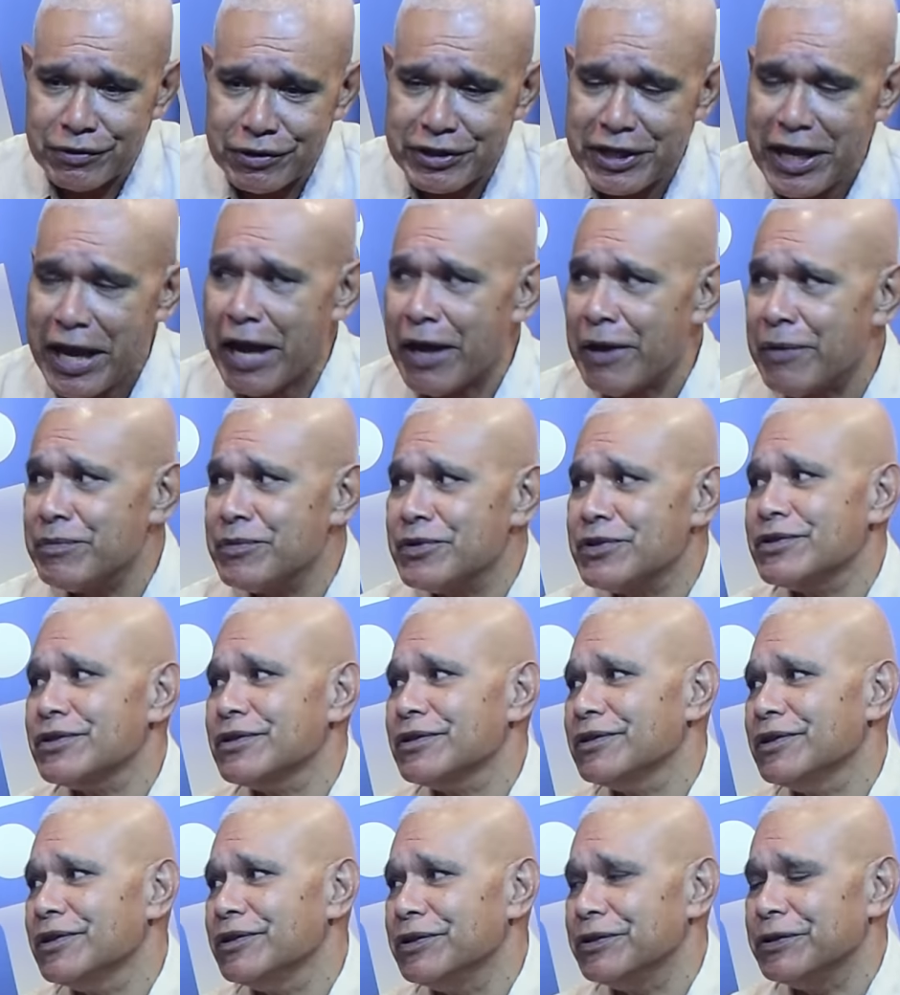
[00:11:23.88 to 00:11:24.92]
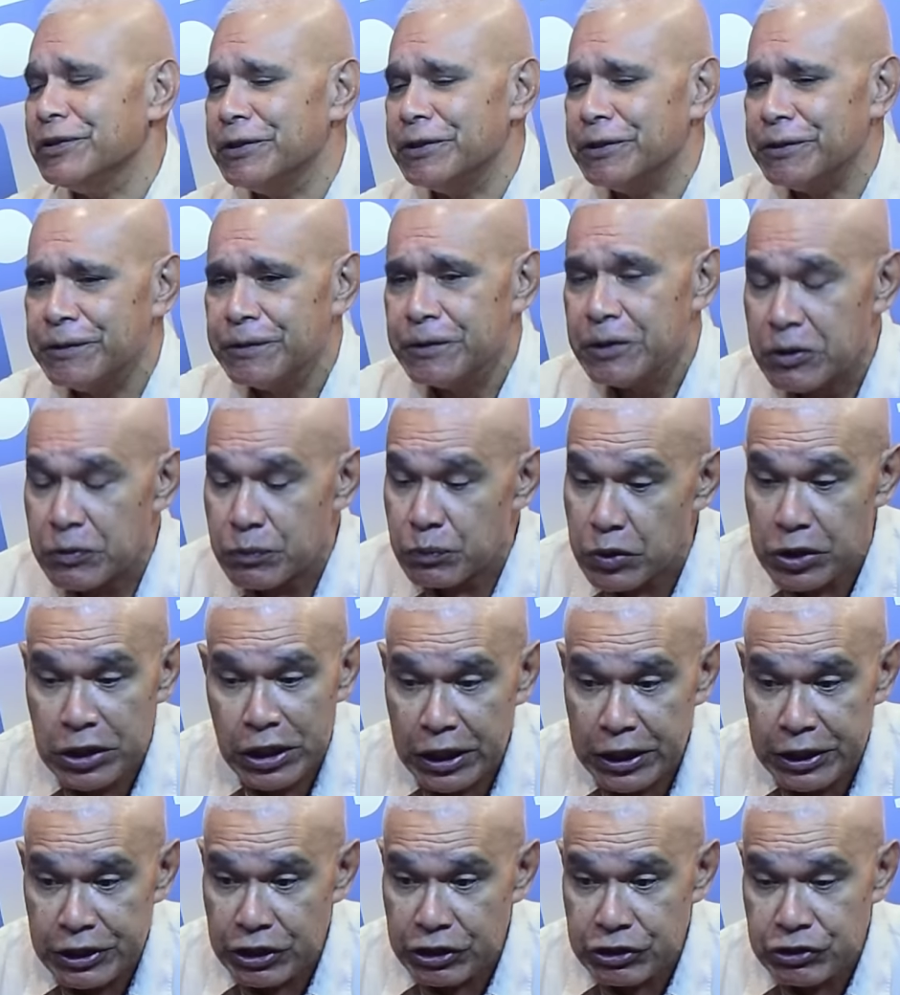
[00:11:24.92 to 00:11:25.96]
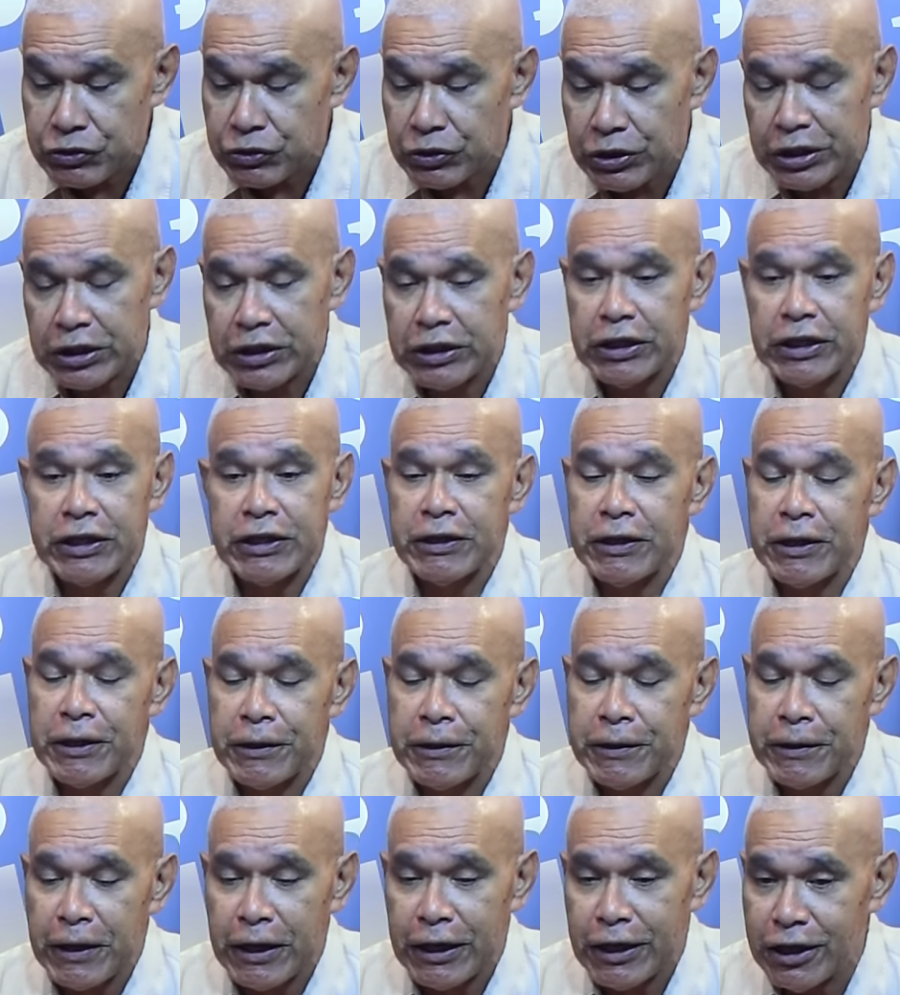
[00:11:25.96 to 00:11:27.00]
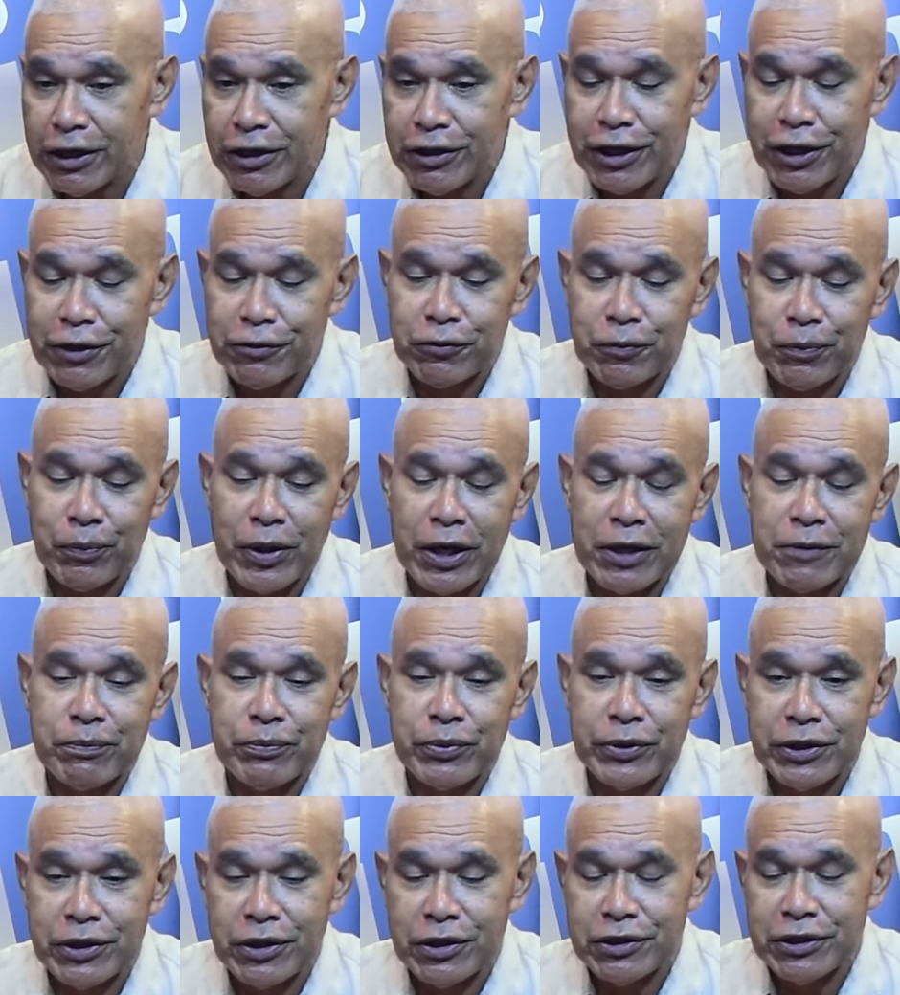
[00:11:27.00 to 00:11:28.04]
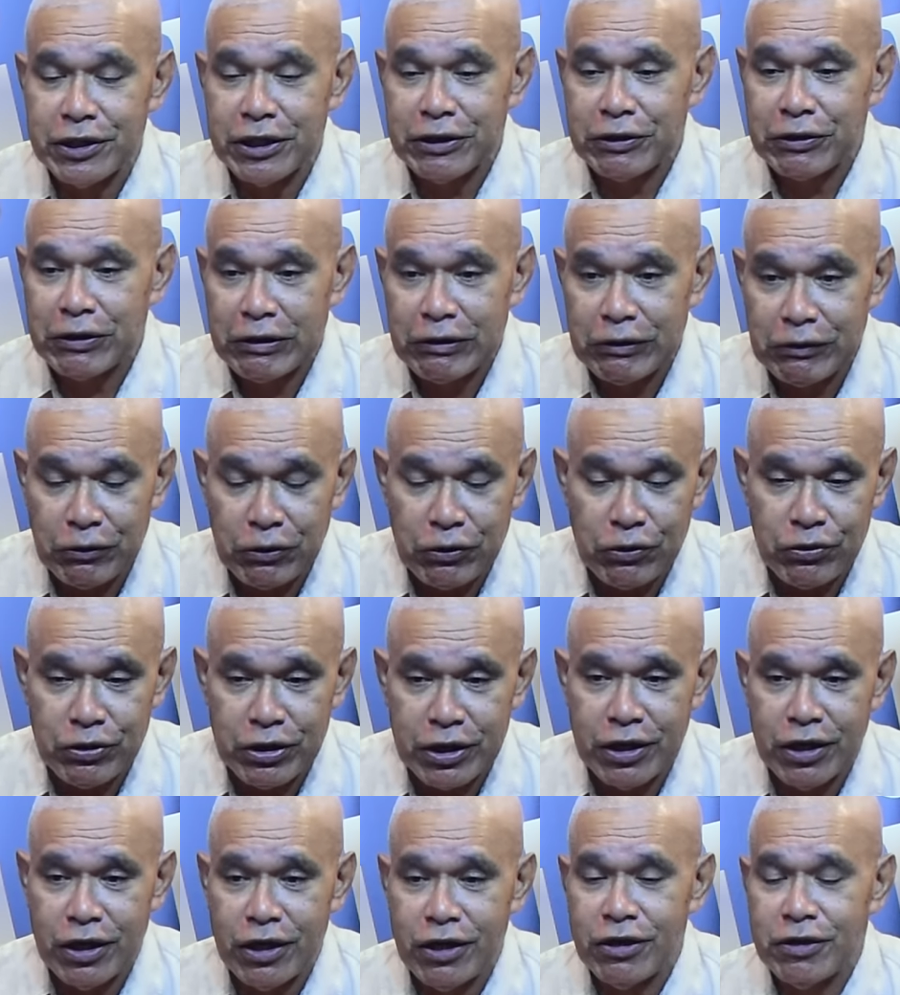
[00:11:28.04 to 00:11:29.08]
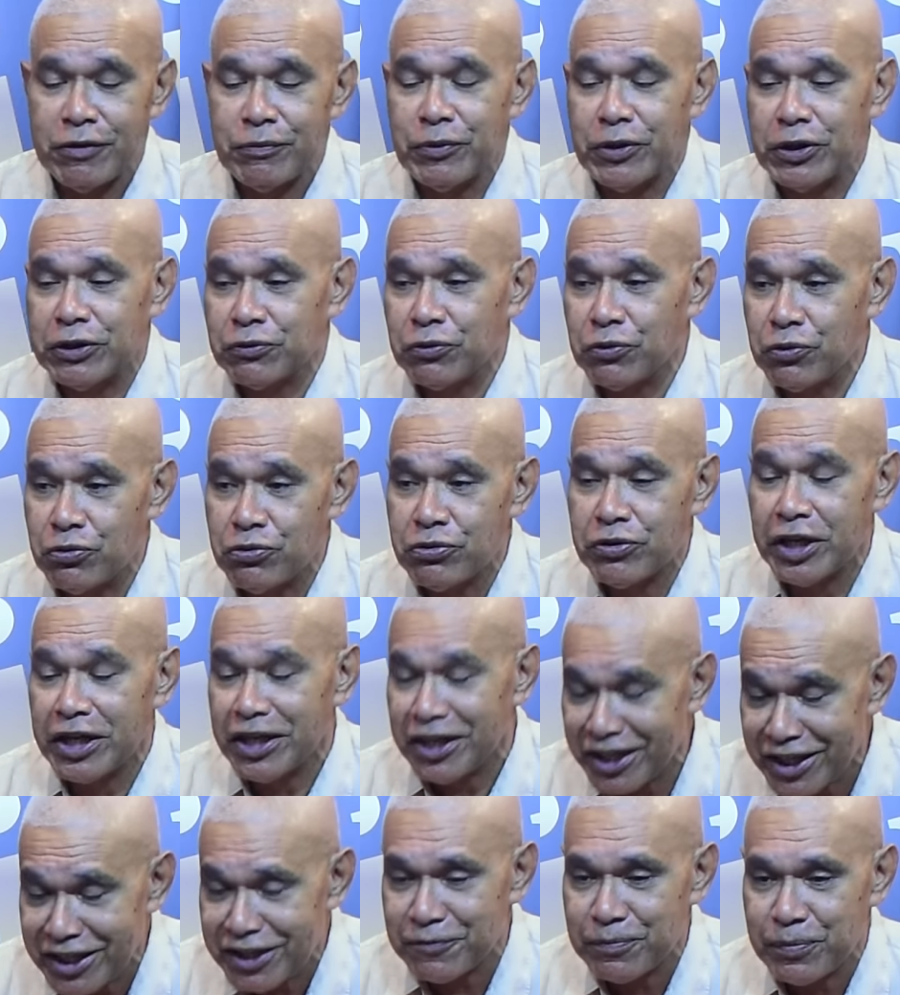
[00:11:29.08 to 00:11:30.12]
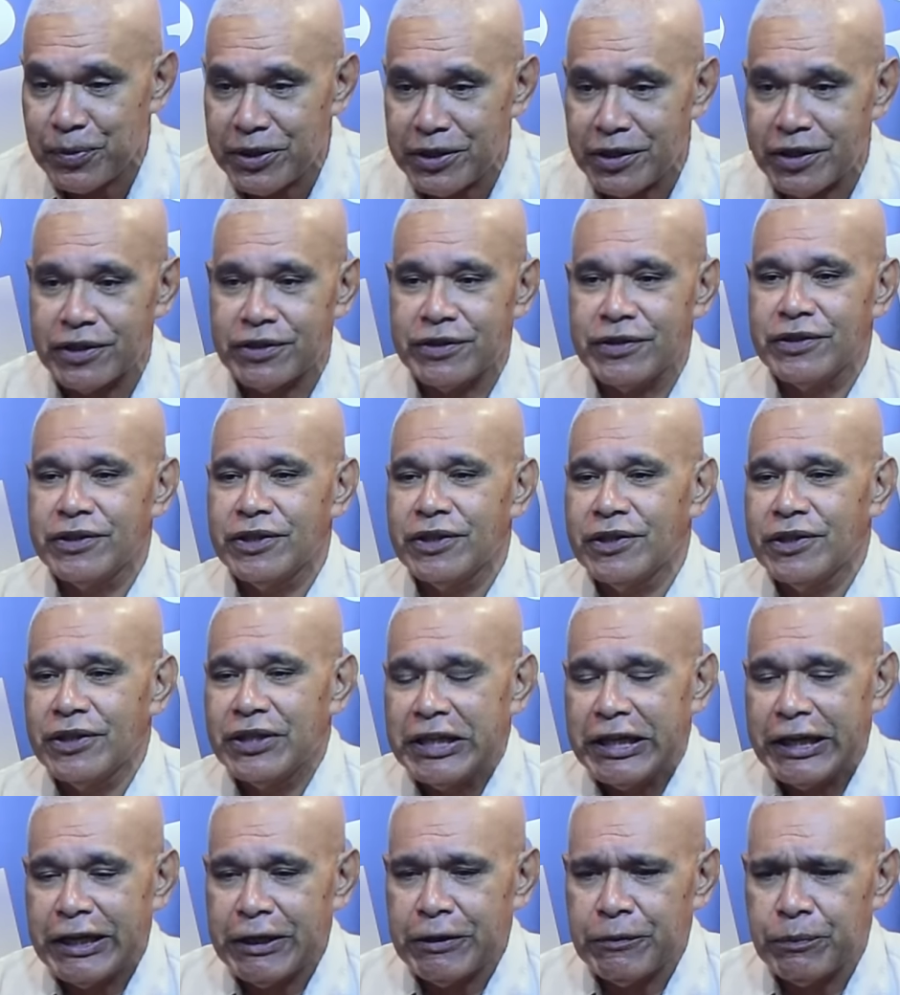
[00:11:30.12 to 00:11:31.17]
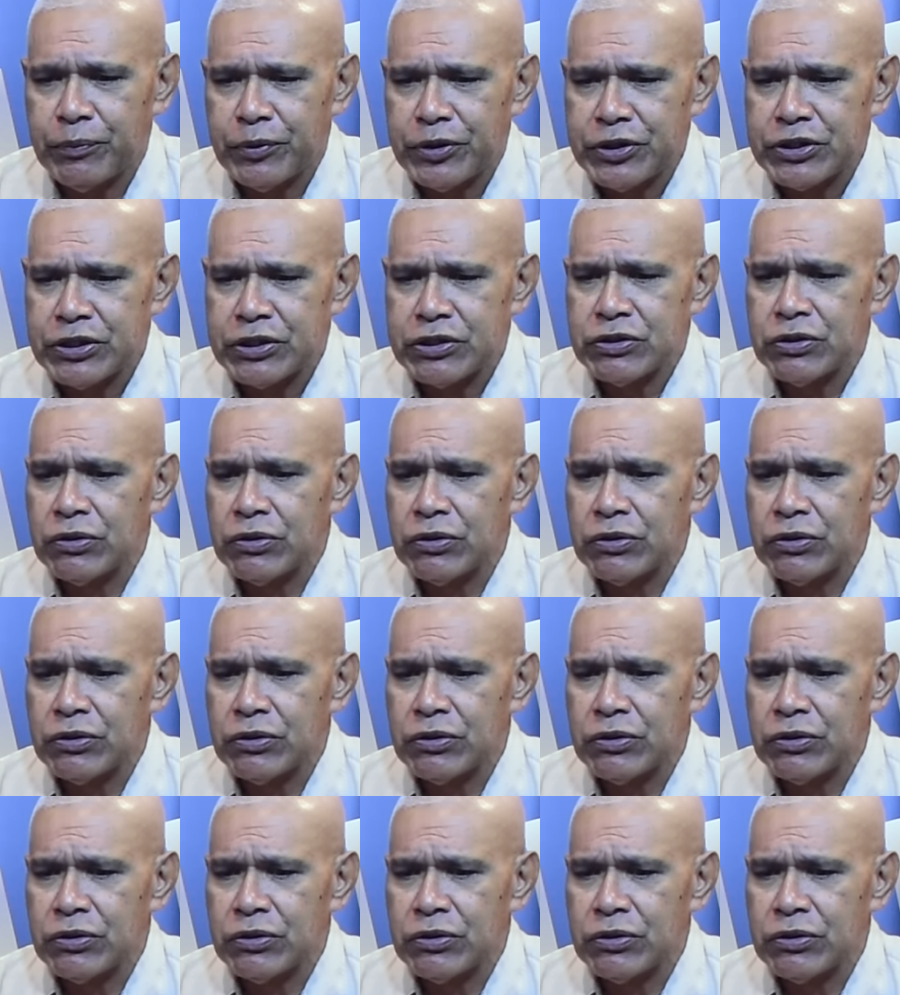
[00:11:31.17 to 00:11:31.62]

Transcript: yams, and but I enjoyed it, and then I learned how to plant peanut, and not only learn but cook and eat peanut in prison.